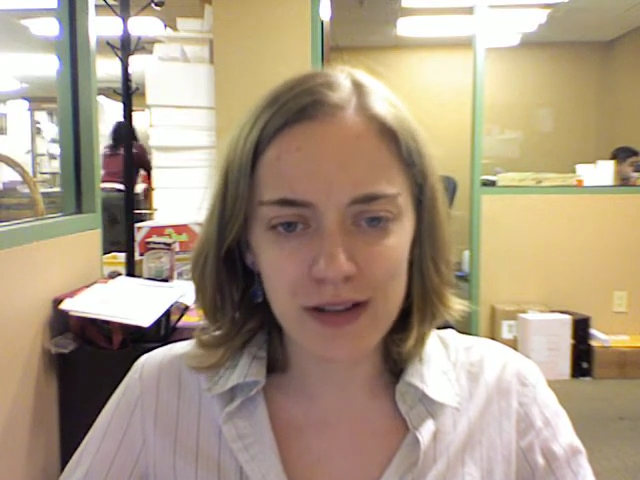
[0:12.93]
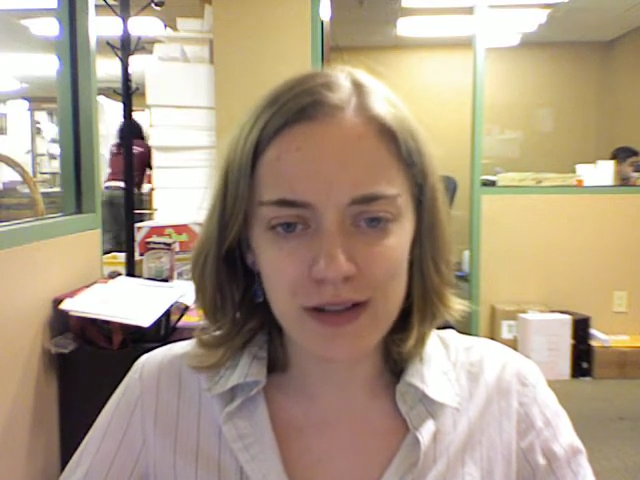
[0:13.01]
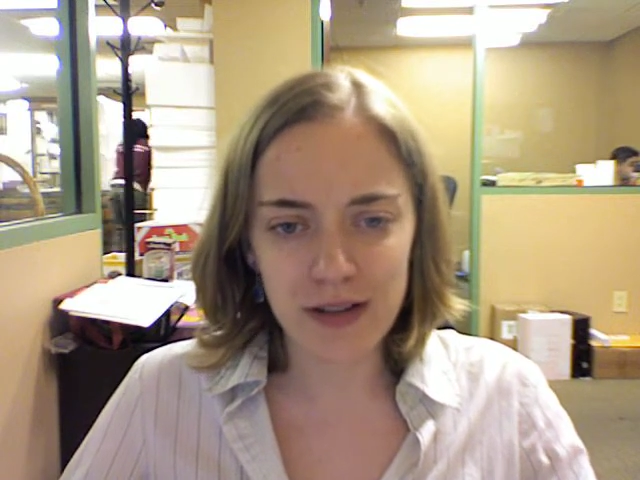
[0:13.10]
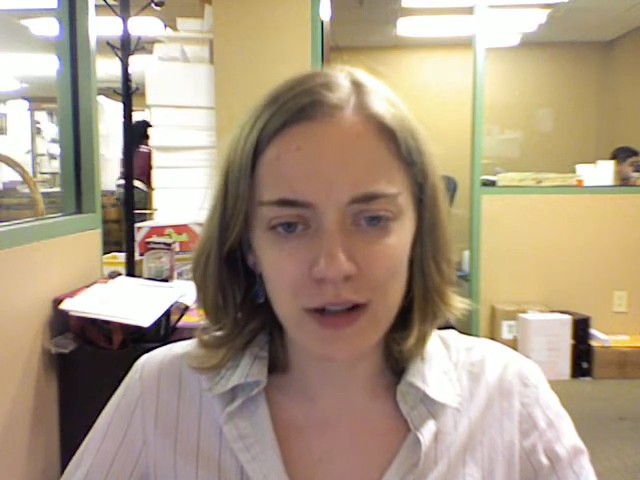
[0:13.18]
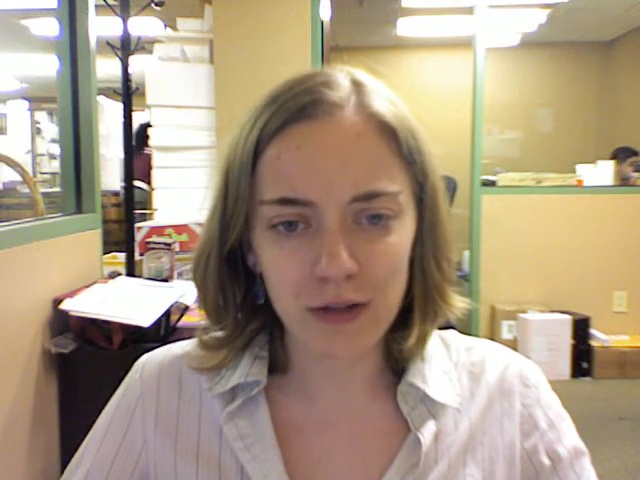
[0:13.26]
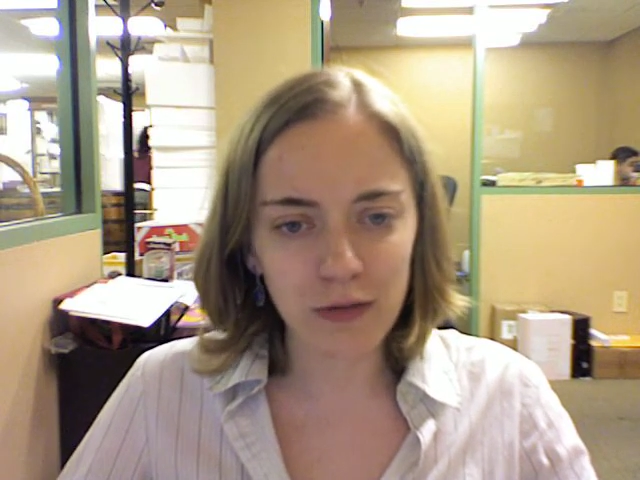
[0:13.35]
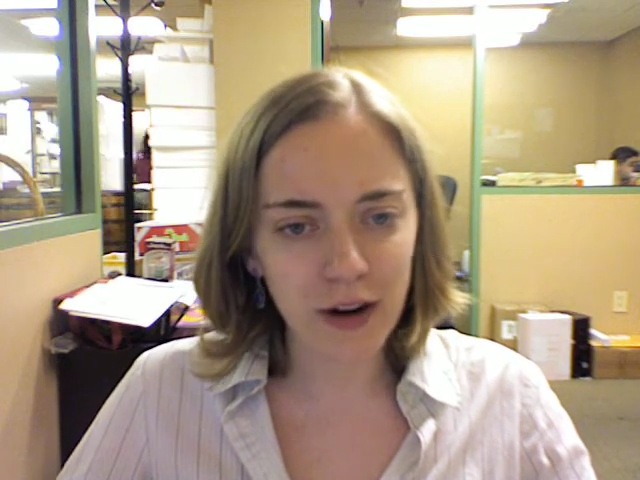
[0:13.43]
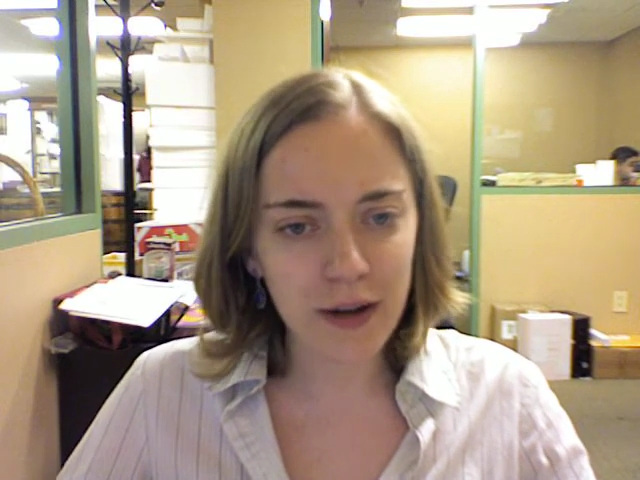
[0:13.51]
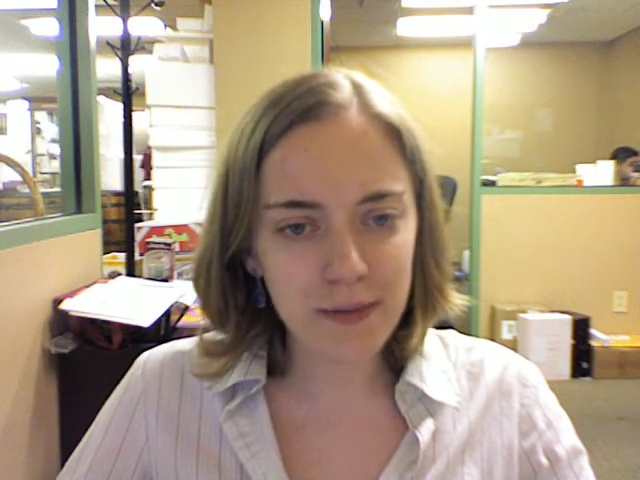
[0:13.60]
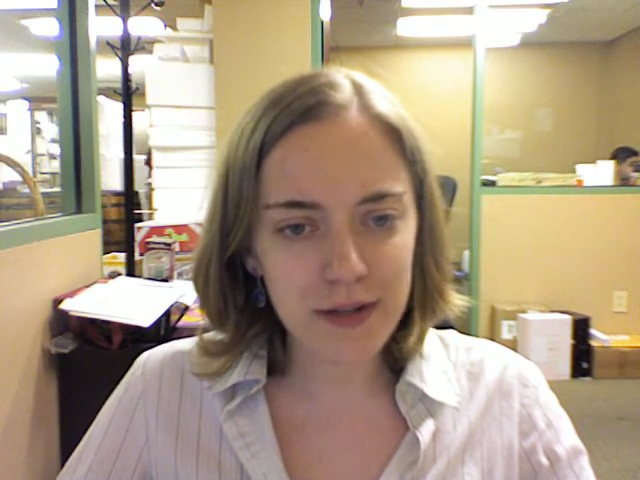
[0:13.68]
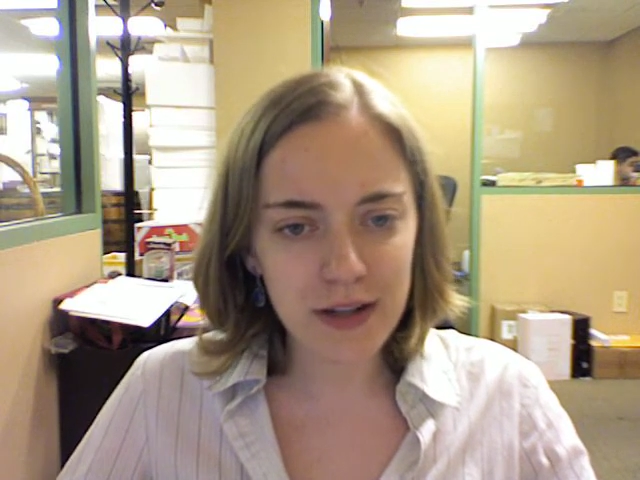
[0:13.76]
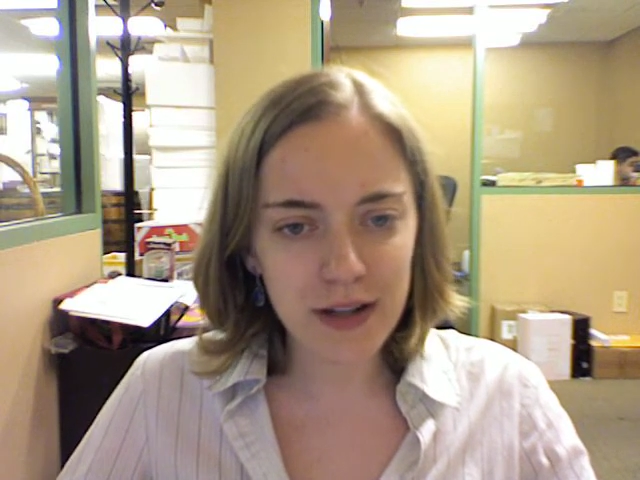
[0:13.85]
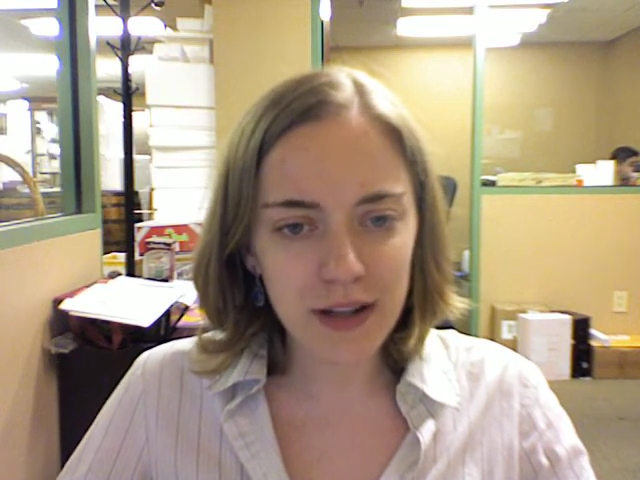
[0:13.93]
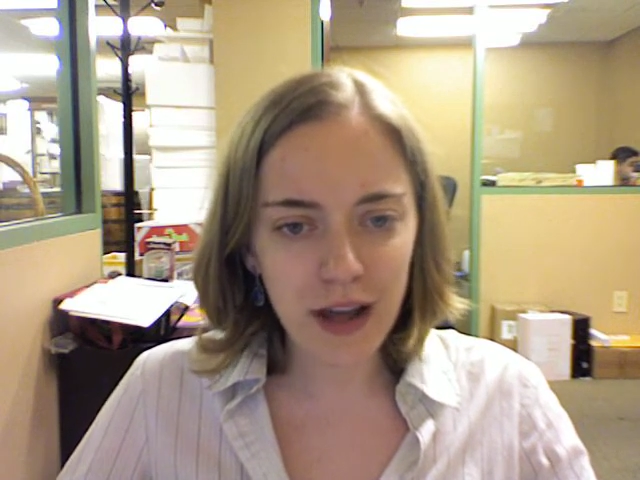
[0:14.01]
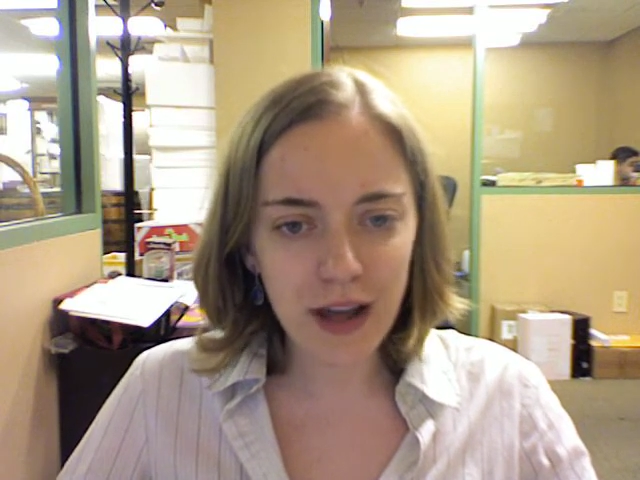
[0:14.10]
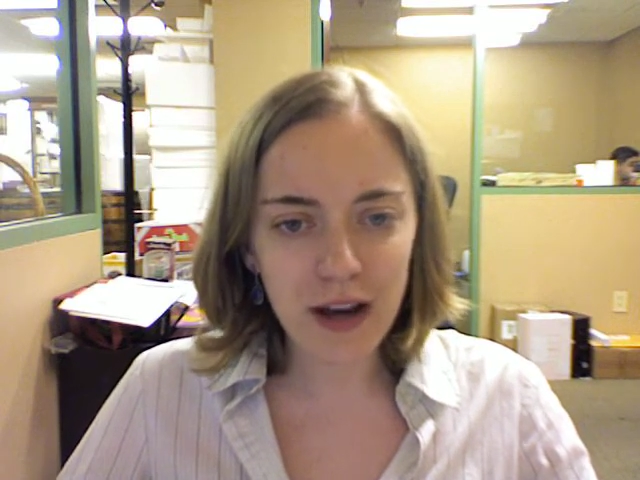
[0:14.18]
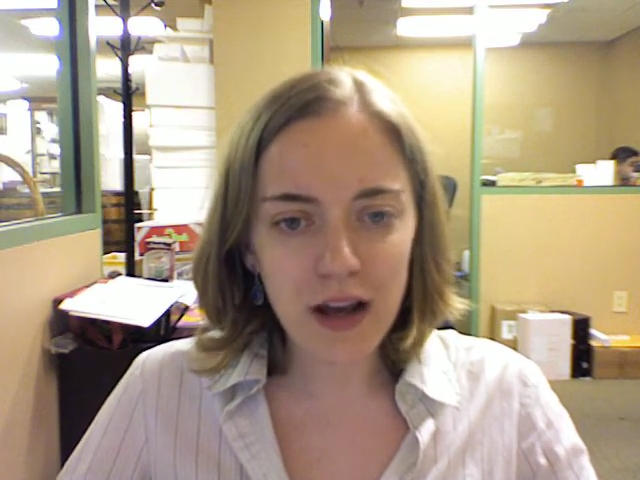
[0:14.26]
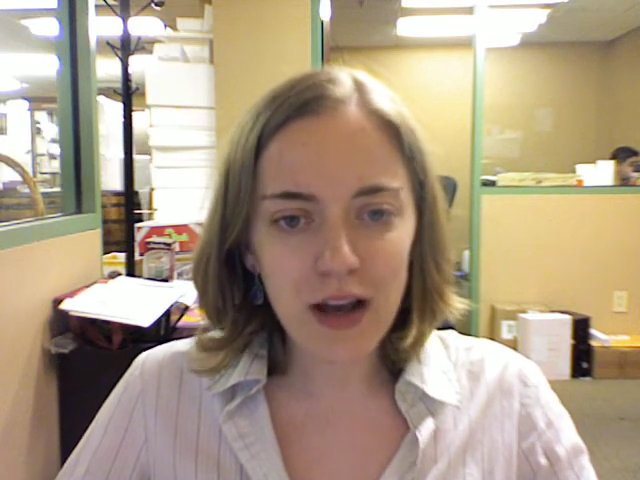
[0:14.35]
is the grapes in that,